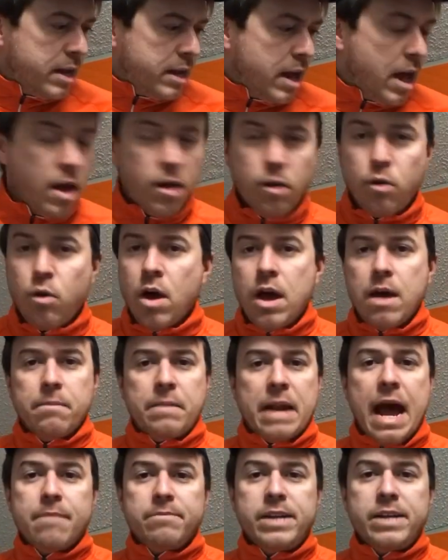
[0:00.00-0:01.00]
But I'm telling
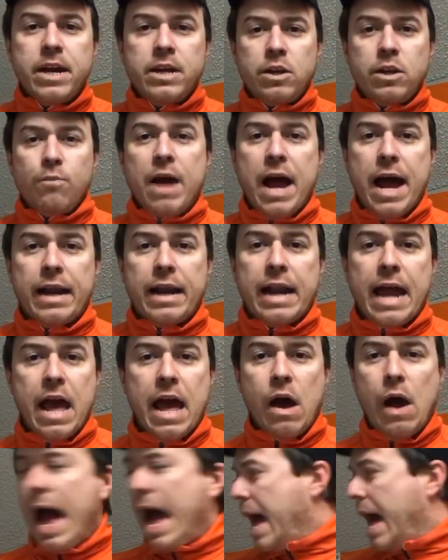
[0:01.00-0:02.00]
you right now, I'm
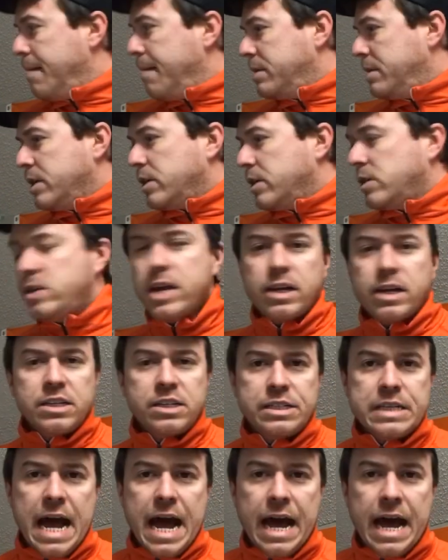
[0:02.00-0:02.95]
just excited.